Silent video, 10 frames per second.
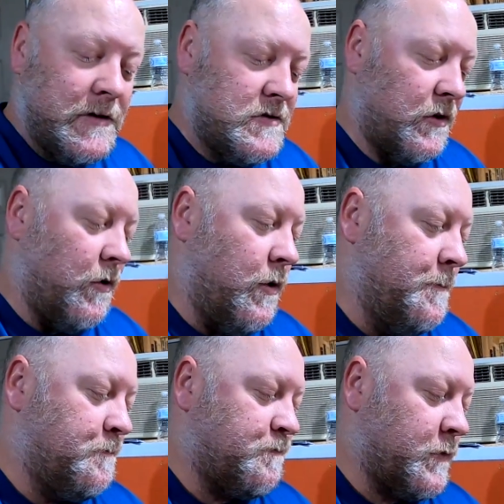So
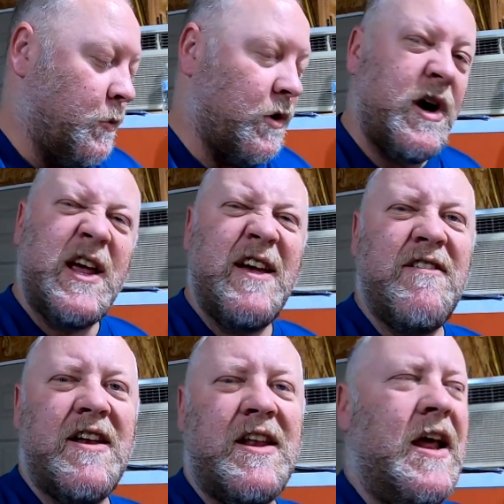we're gonna
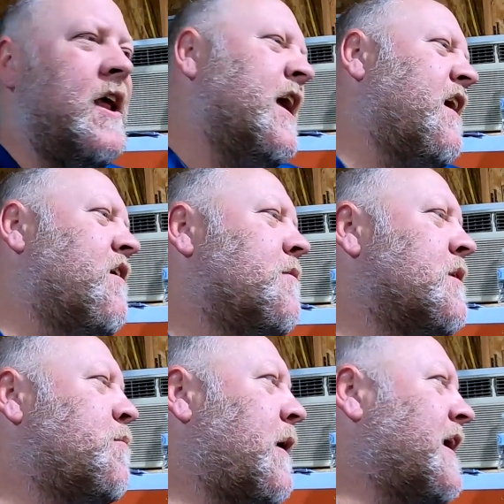give it, I don't know, I'm
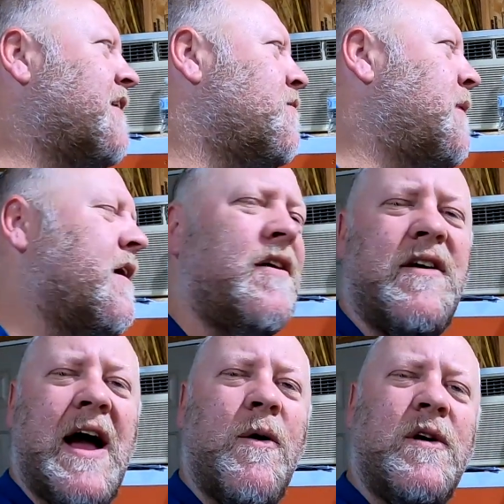gonna probably give it about
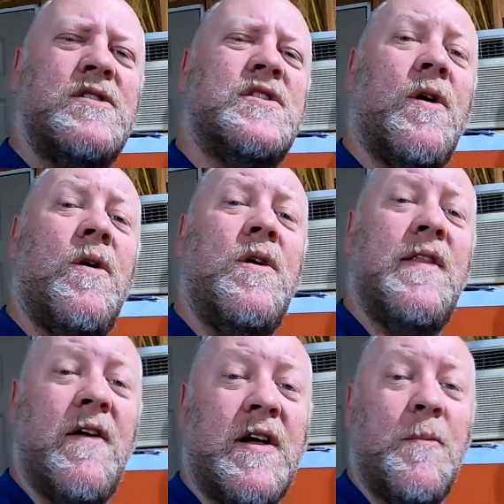another hour or so.
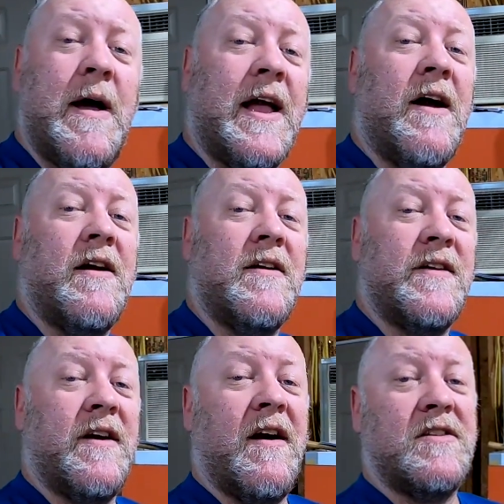Then I'll come back out here in
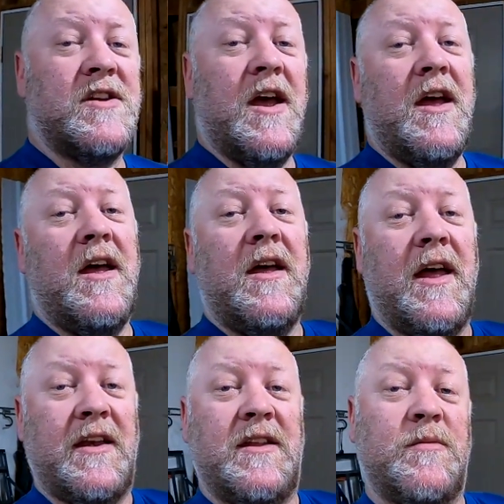the garage
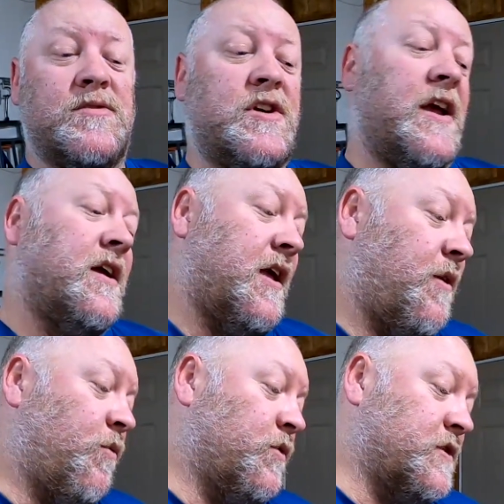and double check
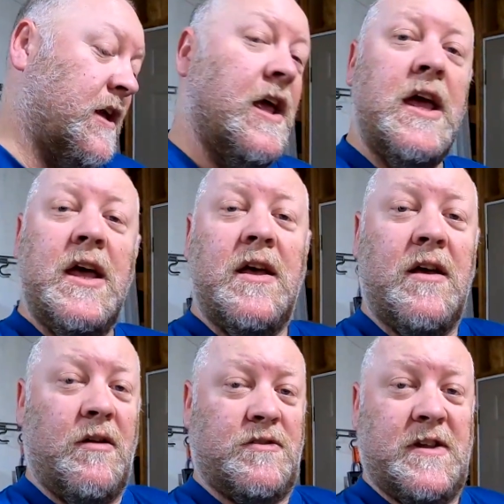and we'll see.
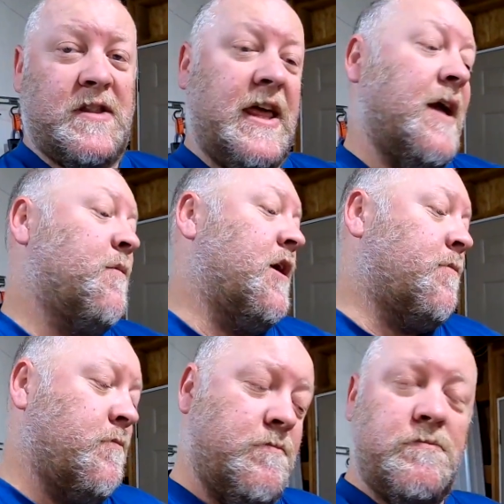I'll set the camera
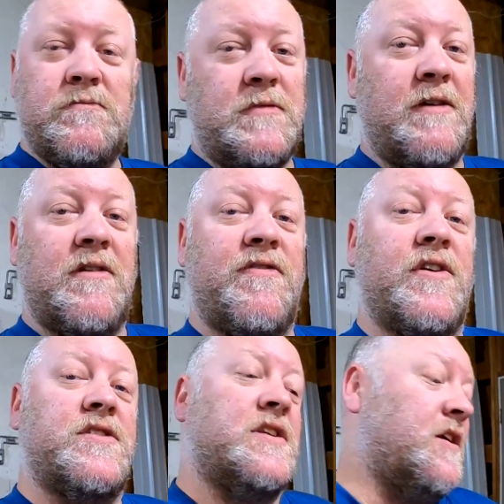up and give you
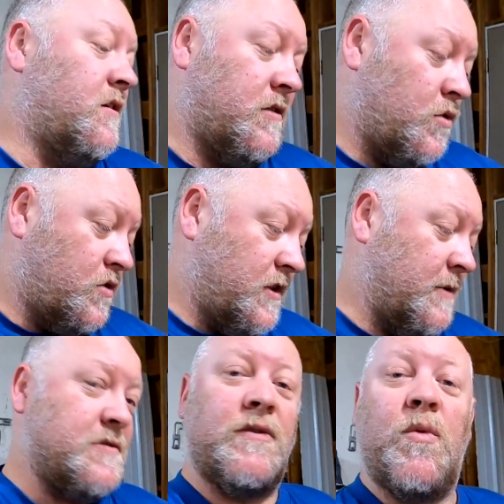first little
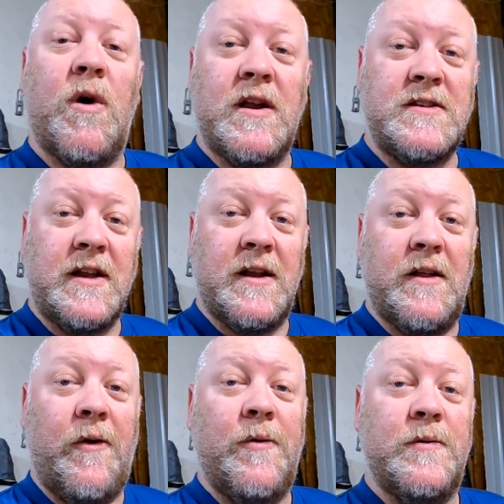glimpse of what it's gonna
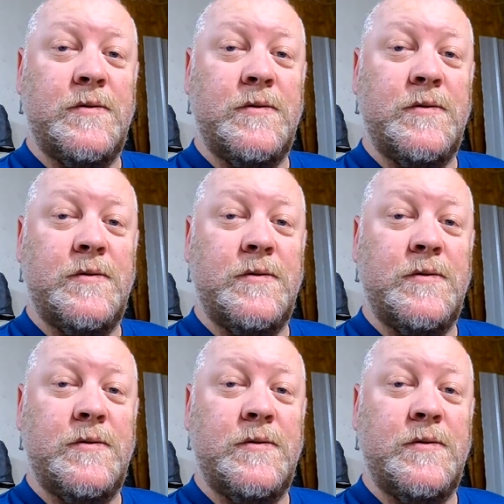do.